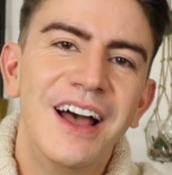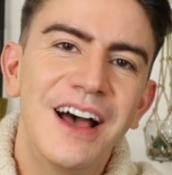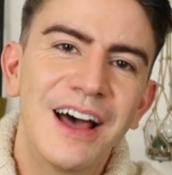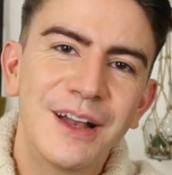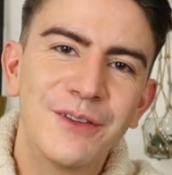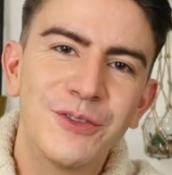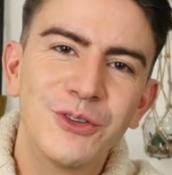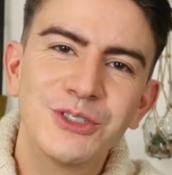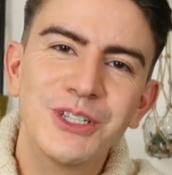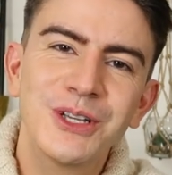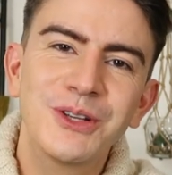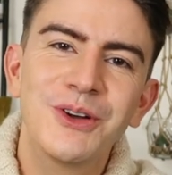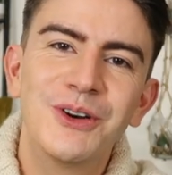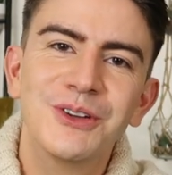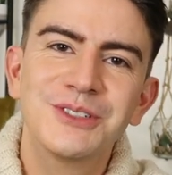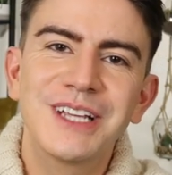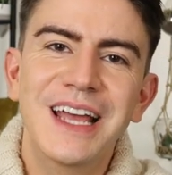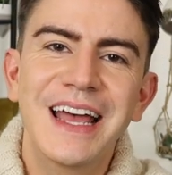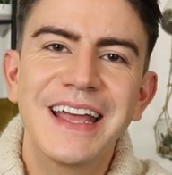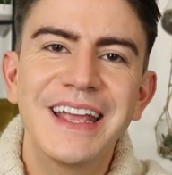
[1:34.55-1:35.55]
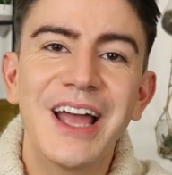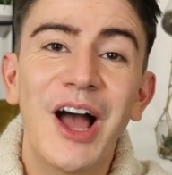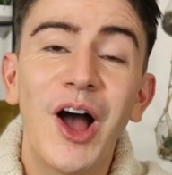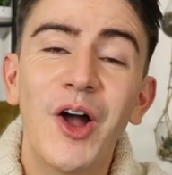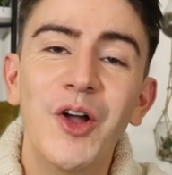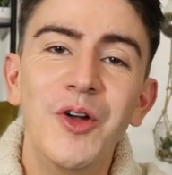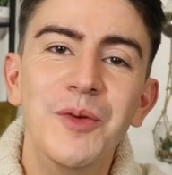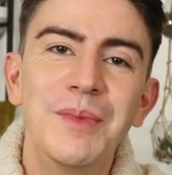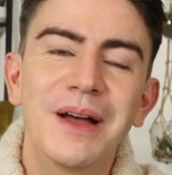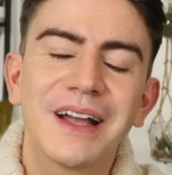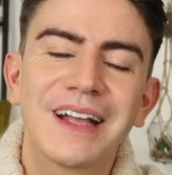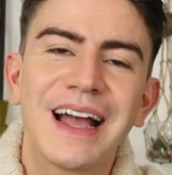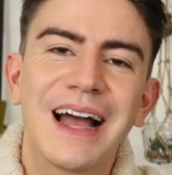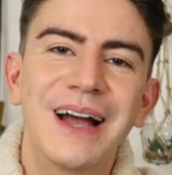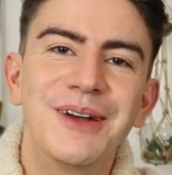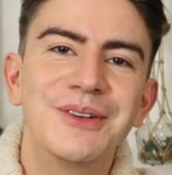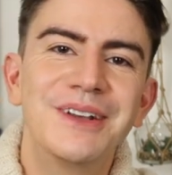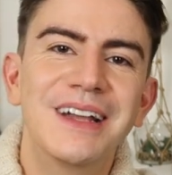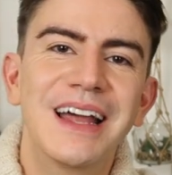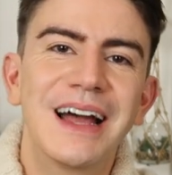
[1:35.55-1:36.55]
And I've also got a home
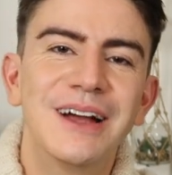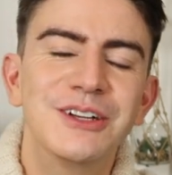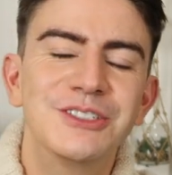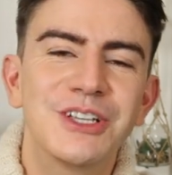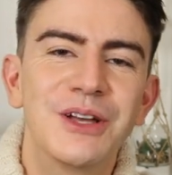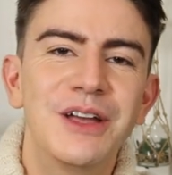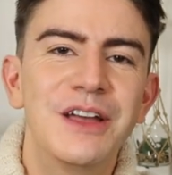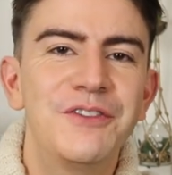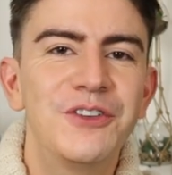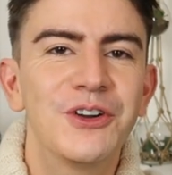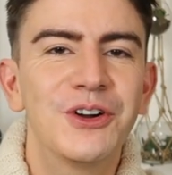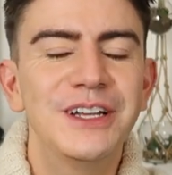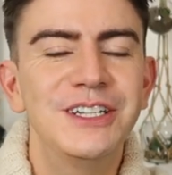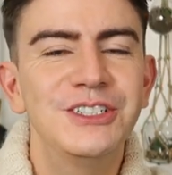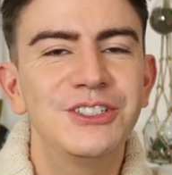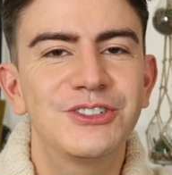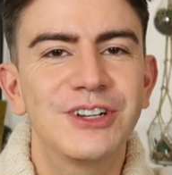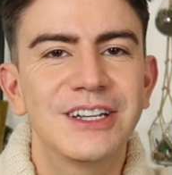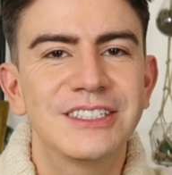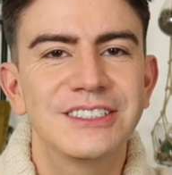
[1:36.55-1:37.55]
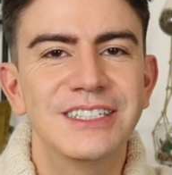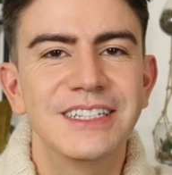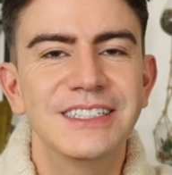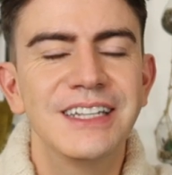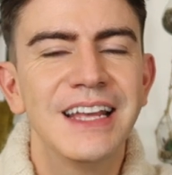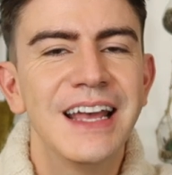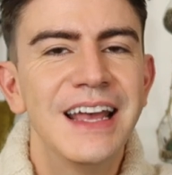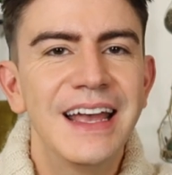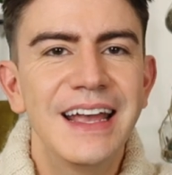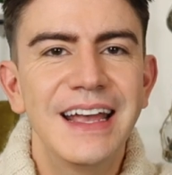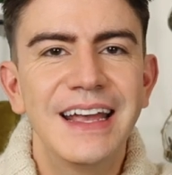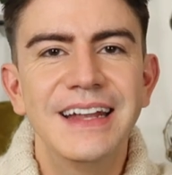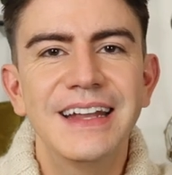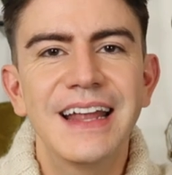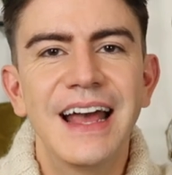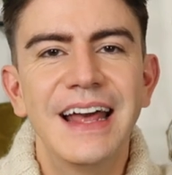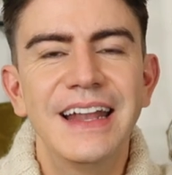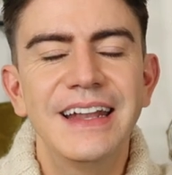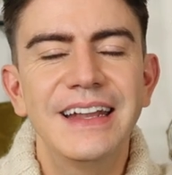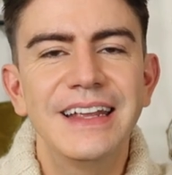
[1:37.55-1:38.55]
account now, so if you're interested in
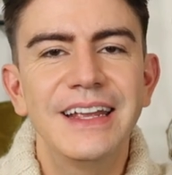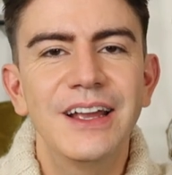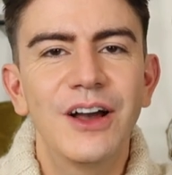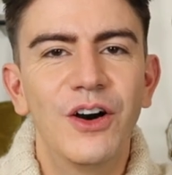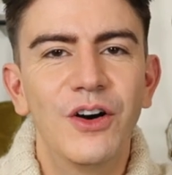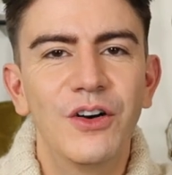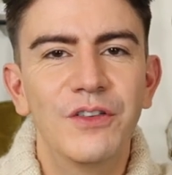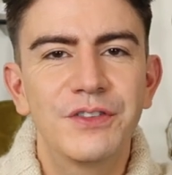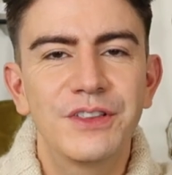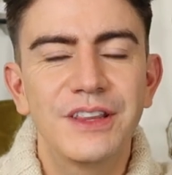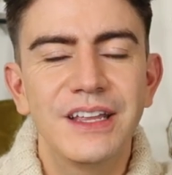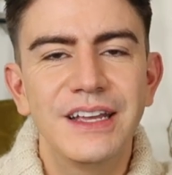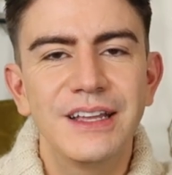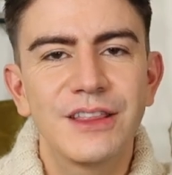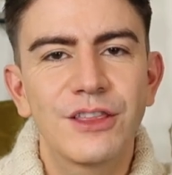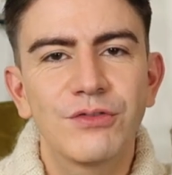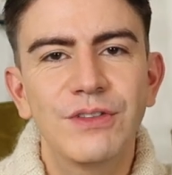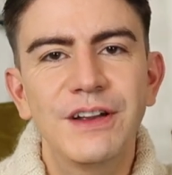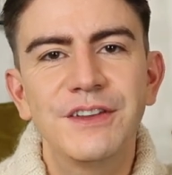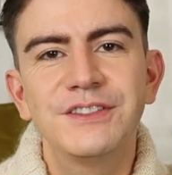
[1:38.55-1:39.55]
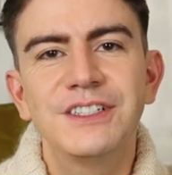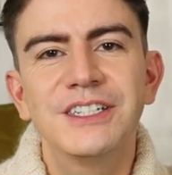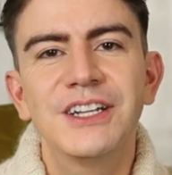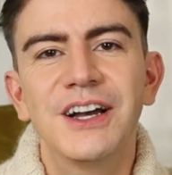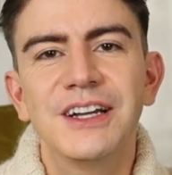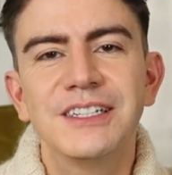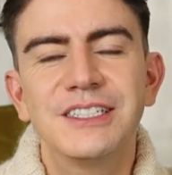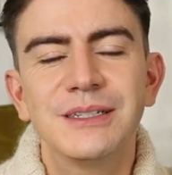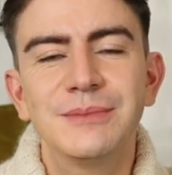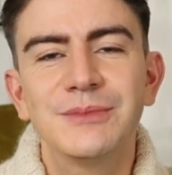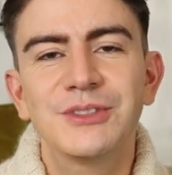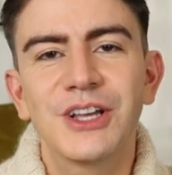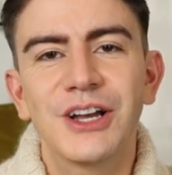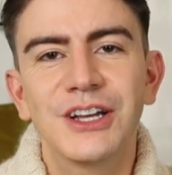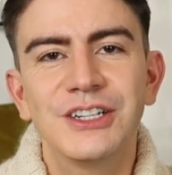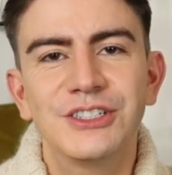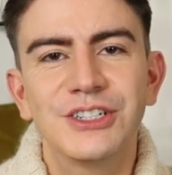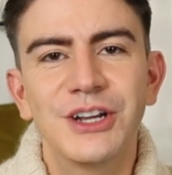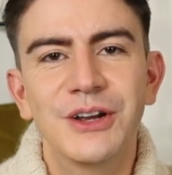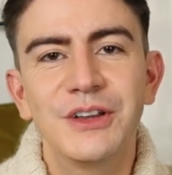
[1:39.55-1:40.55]
any of the thrifted items that
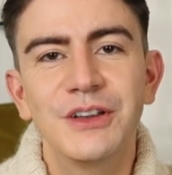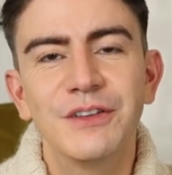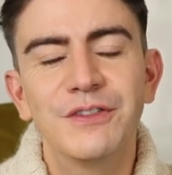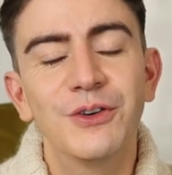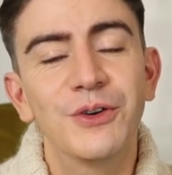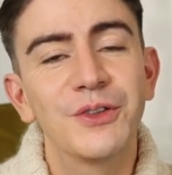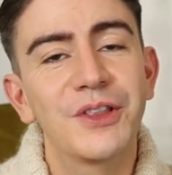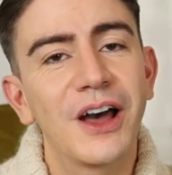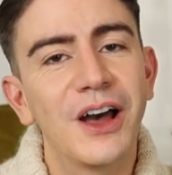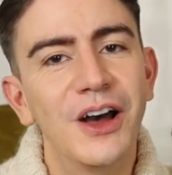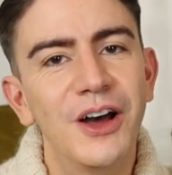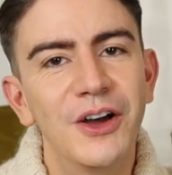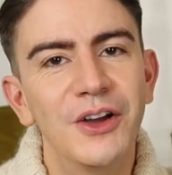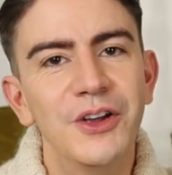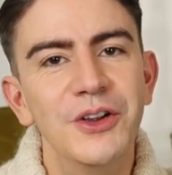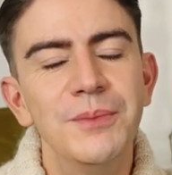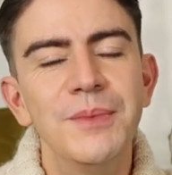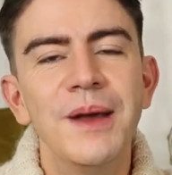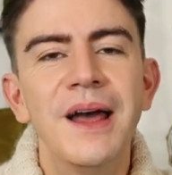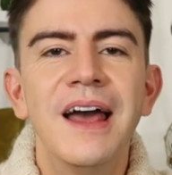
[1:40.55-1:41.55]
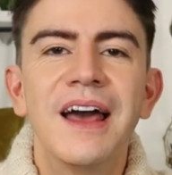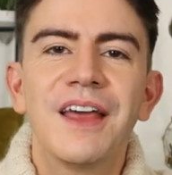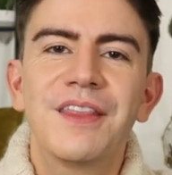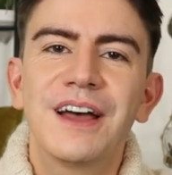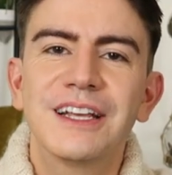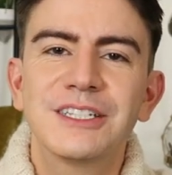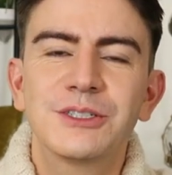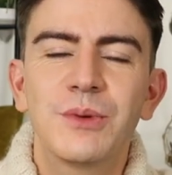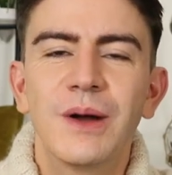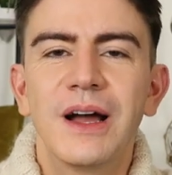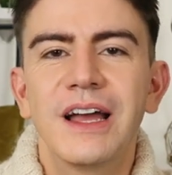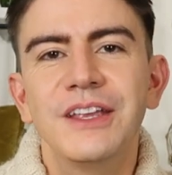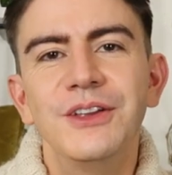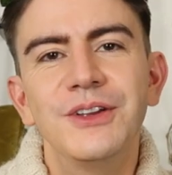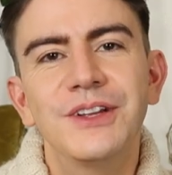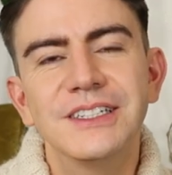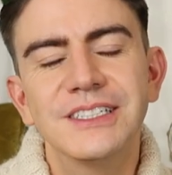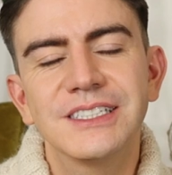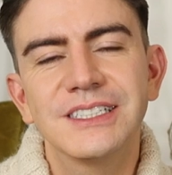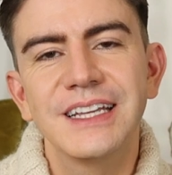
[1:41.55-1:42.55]
I show you for the home, that's where
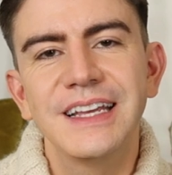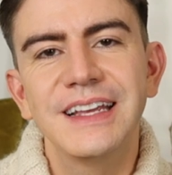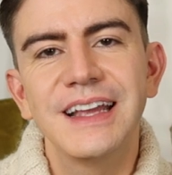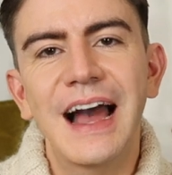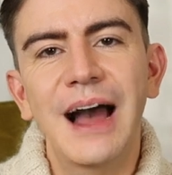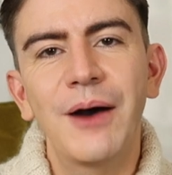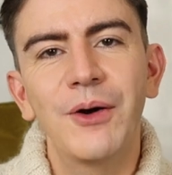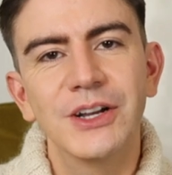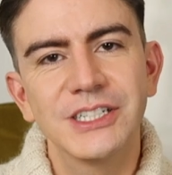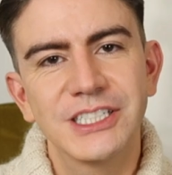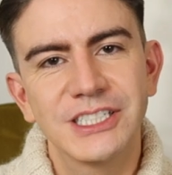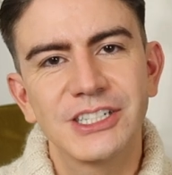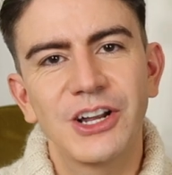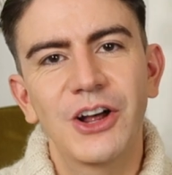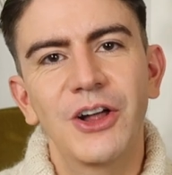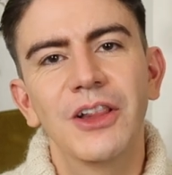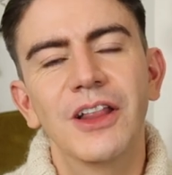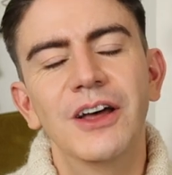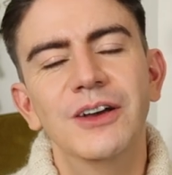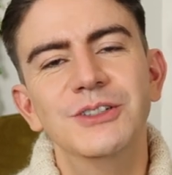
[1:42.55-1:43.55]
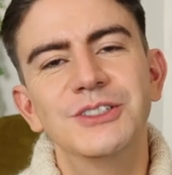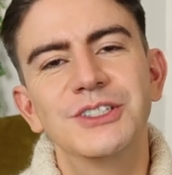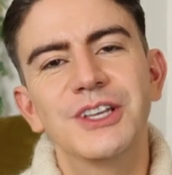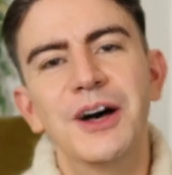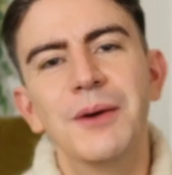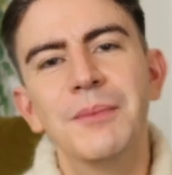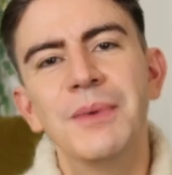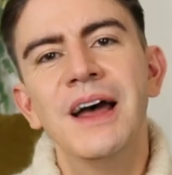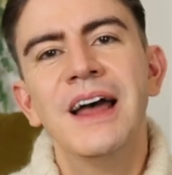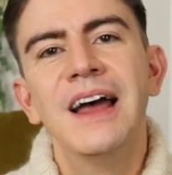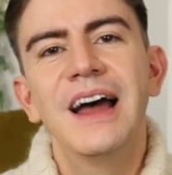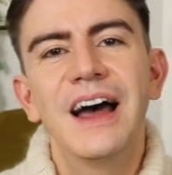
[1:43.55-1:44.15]
you can see how I style those up.